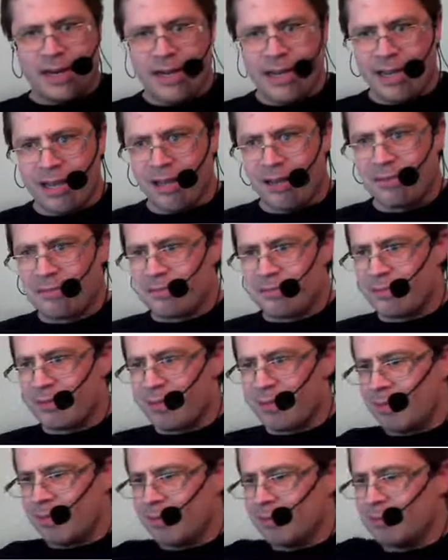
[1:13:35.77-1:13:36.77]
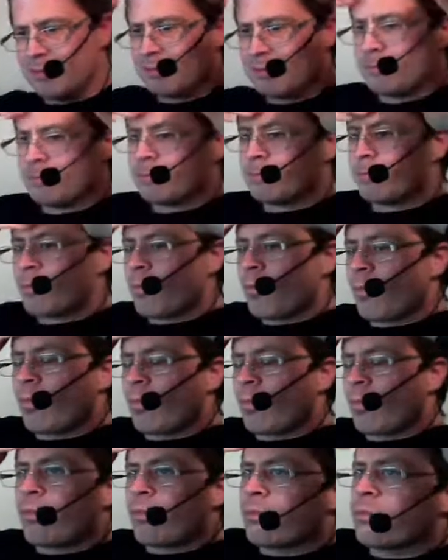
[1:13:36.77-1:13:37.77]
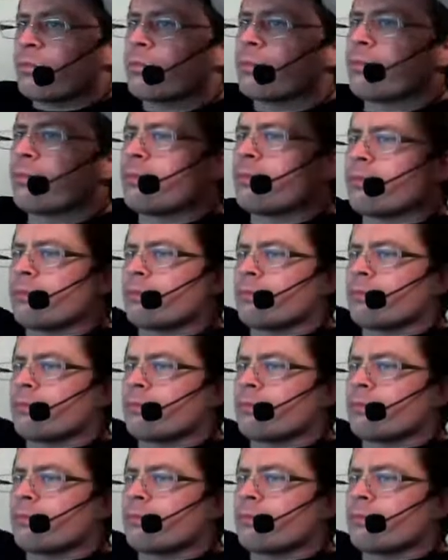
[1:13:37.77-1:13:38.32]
we'll see how it goes when I get to college, though, and I need an AC